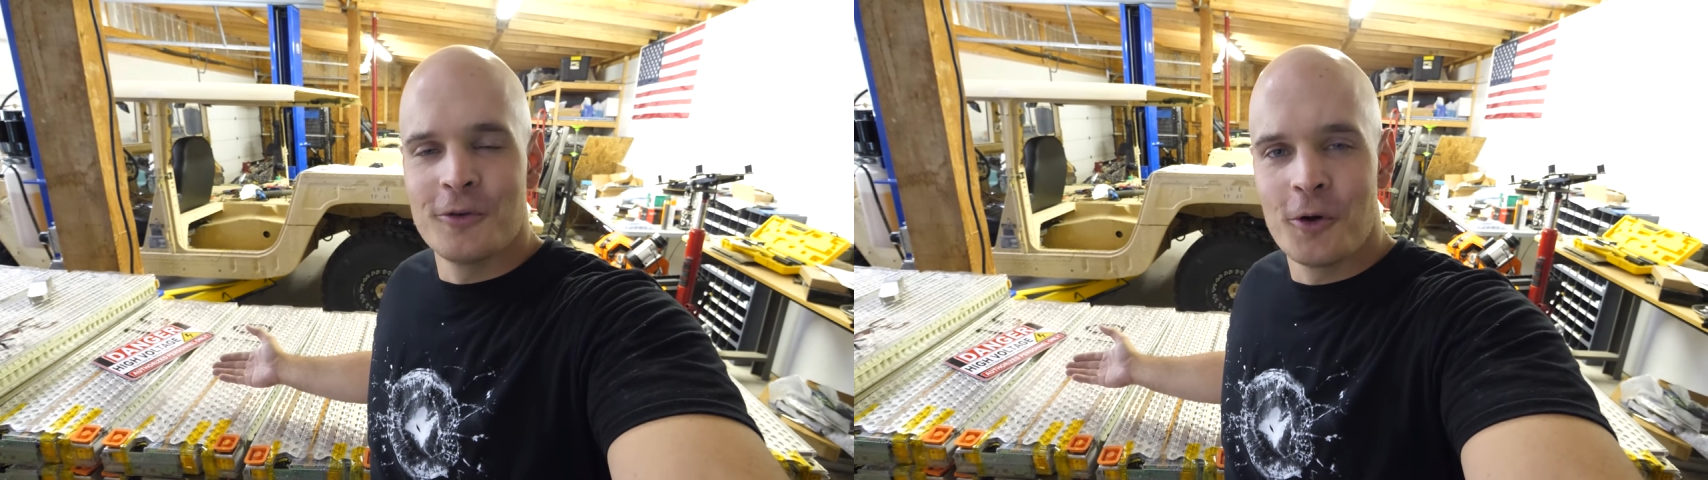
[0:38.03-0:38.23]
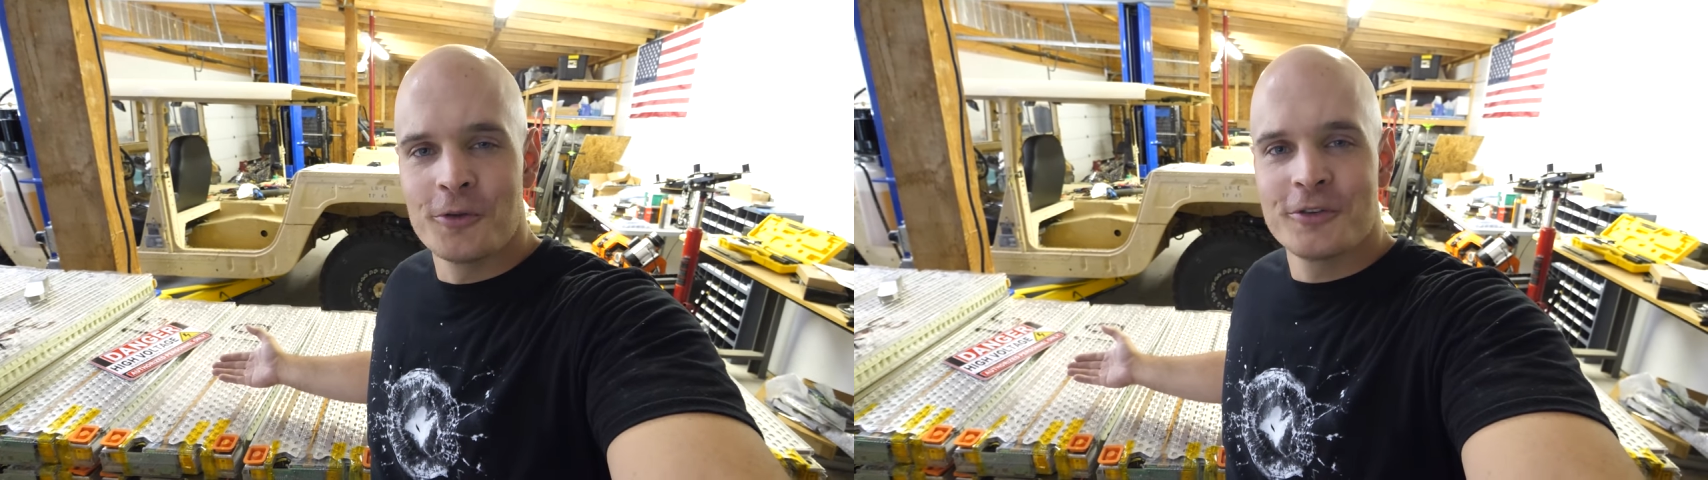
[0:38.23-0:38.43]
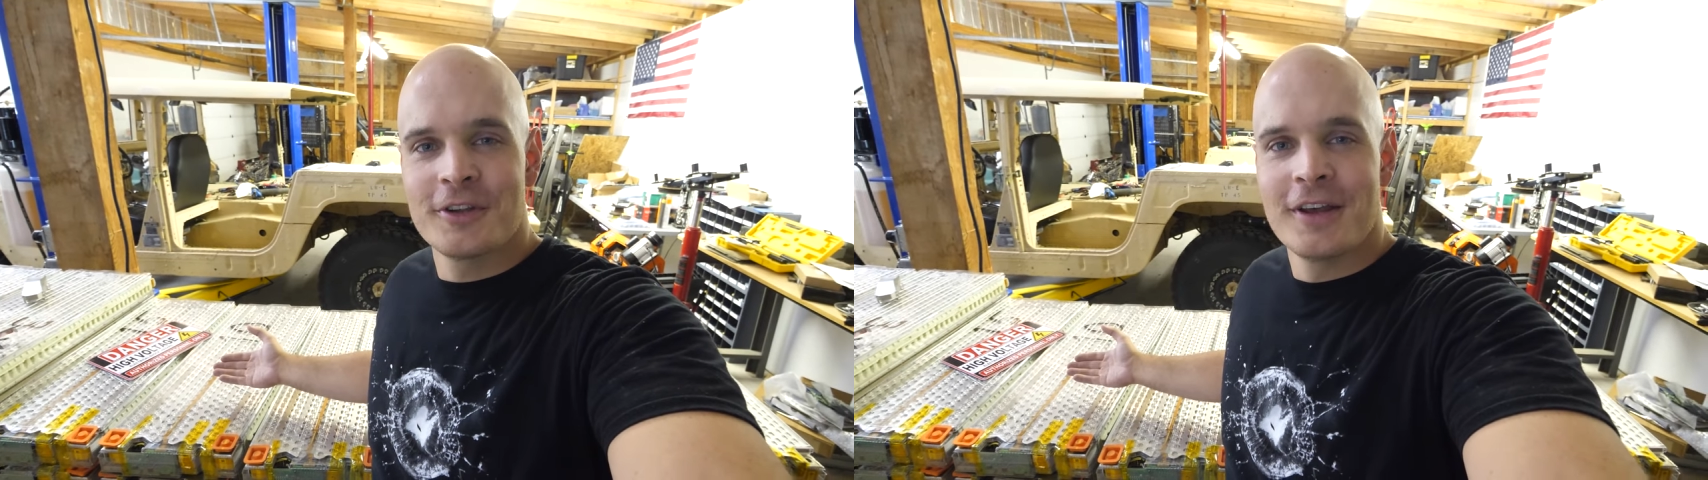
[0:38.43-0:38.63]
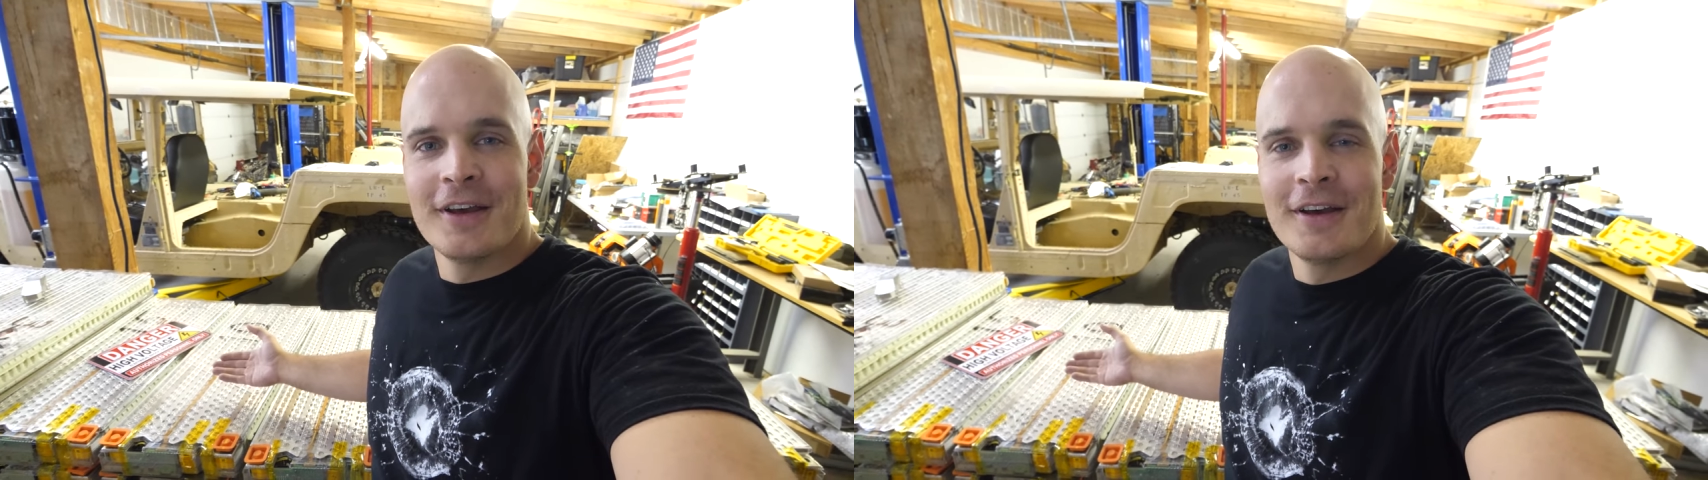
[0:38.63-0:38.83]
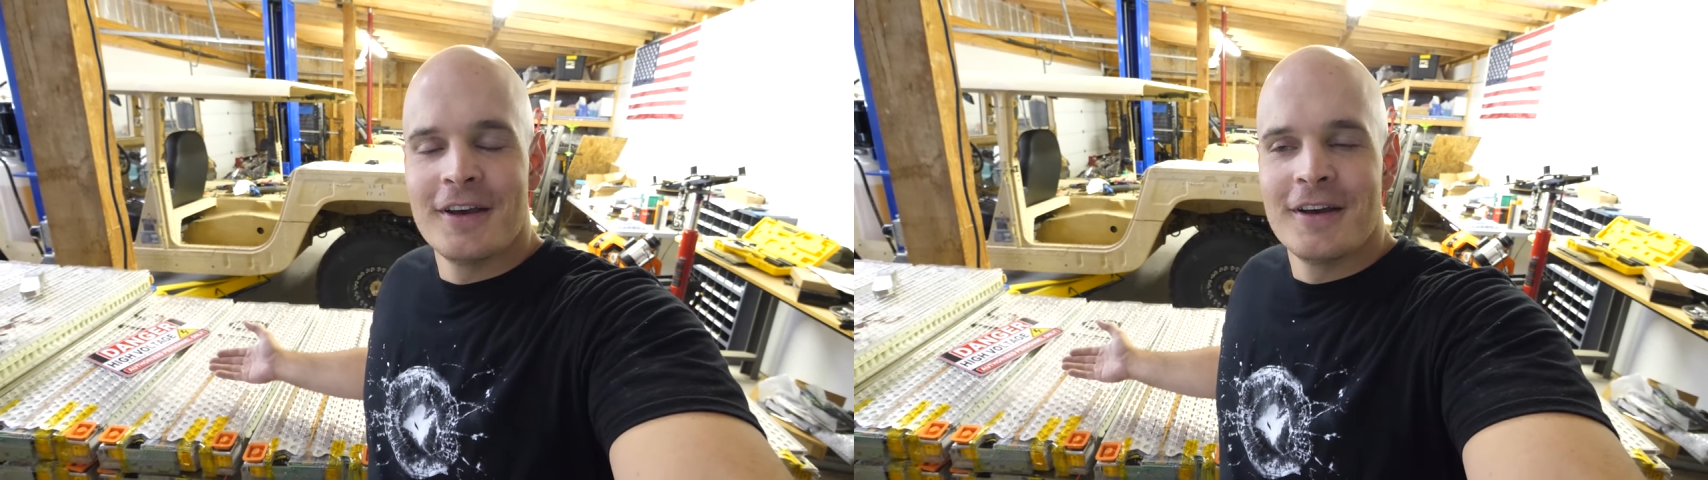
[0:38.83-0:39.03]
volts,
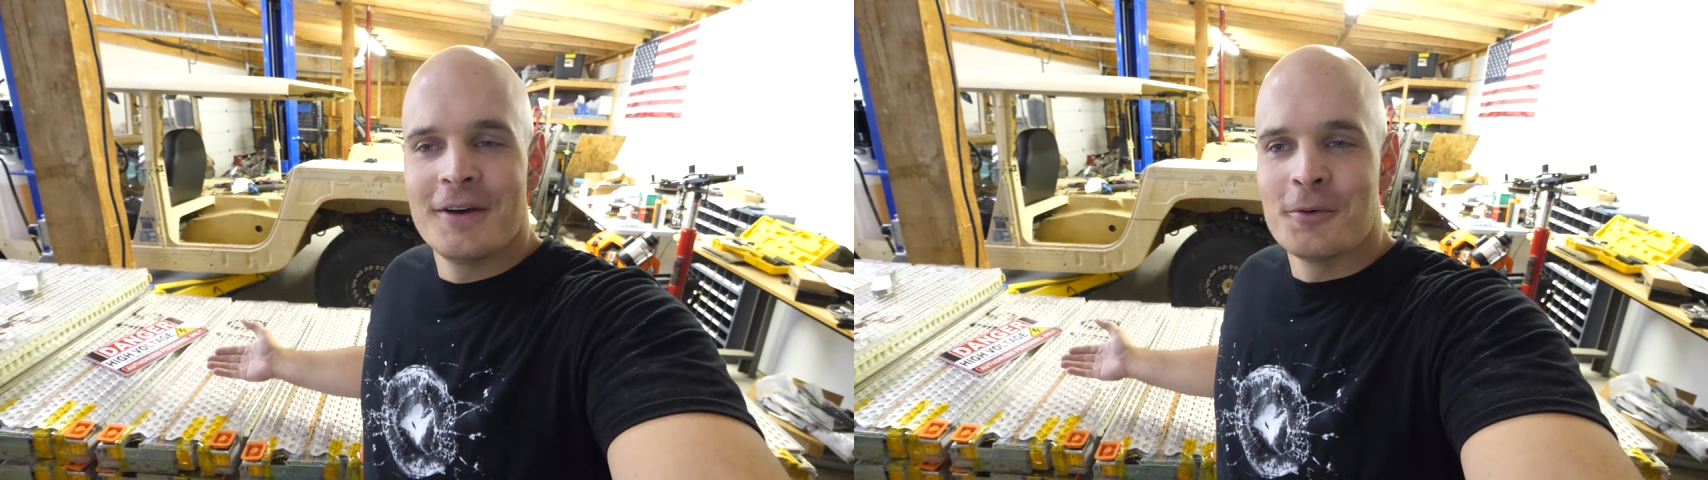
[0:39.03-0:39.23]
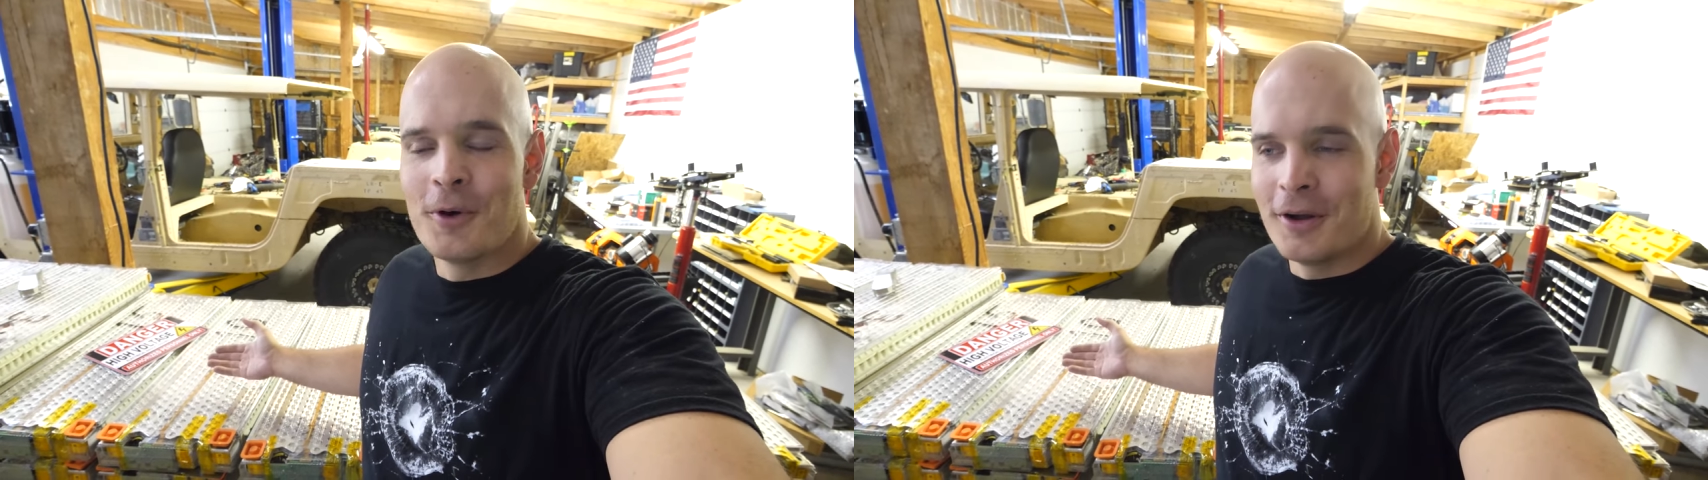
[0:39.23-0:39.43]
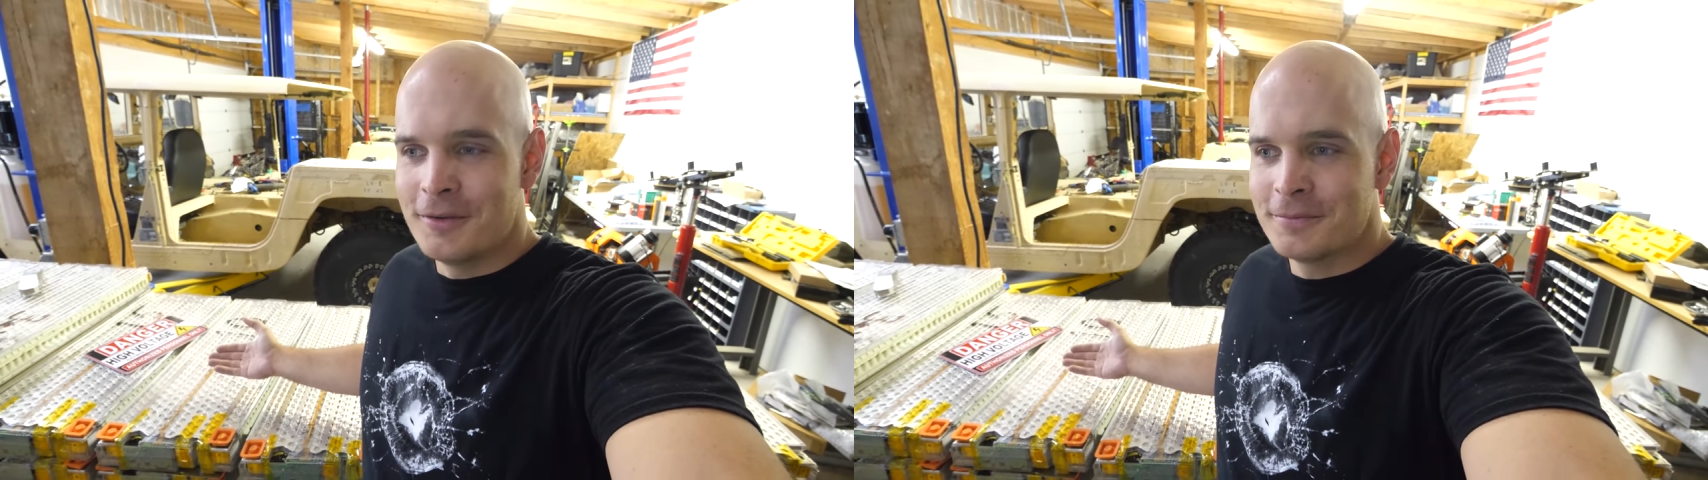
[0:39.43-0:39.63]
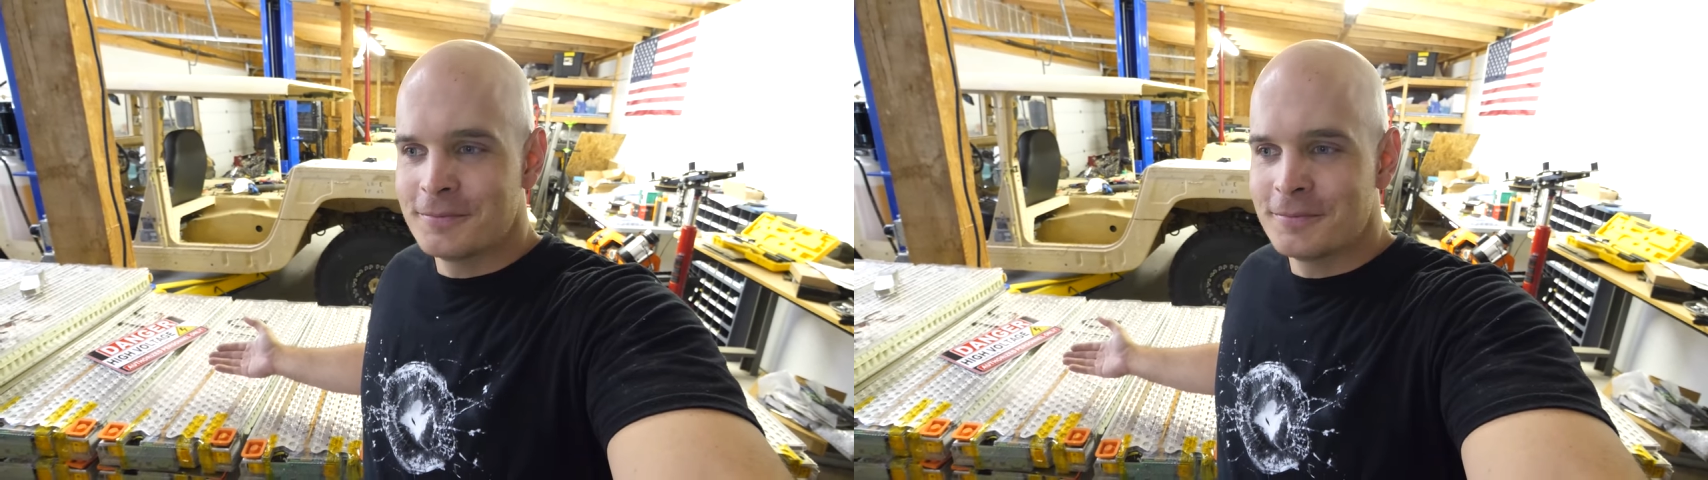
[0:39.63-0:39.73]
well,